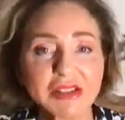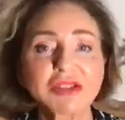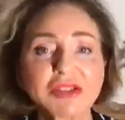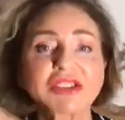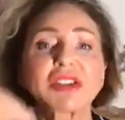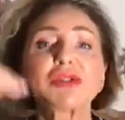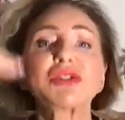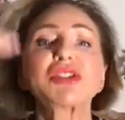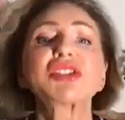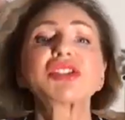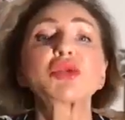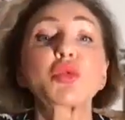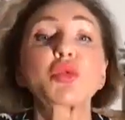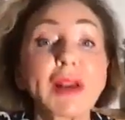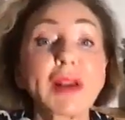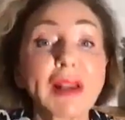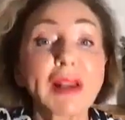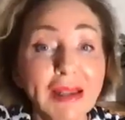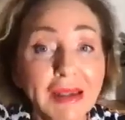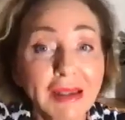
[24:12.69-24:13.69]
It's so
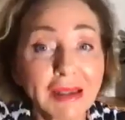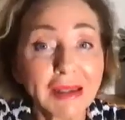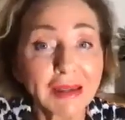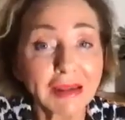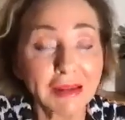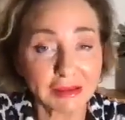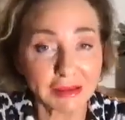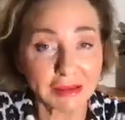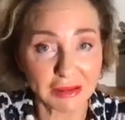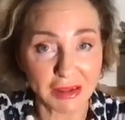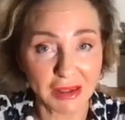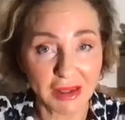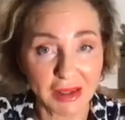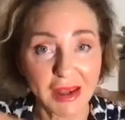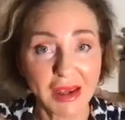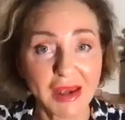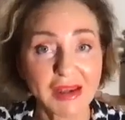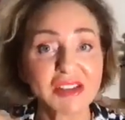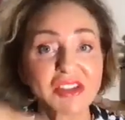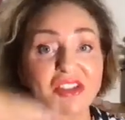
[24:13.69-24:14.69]
shrill,
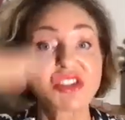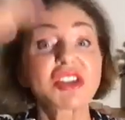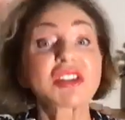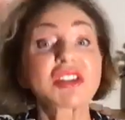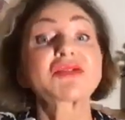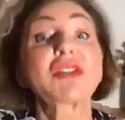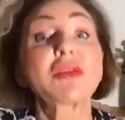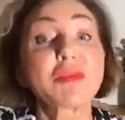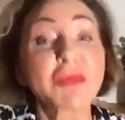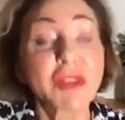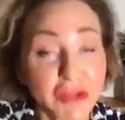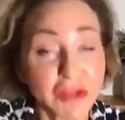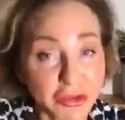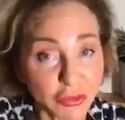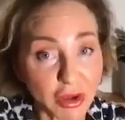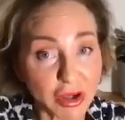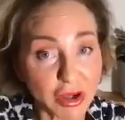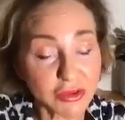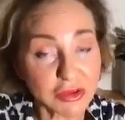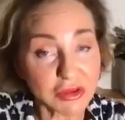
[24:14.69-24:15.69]
and it's just from the
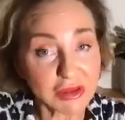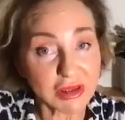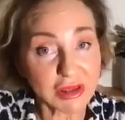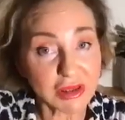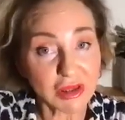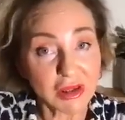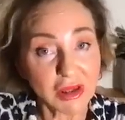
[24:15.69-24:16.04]
throat.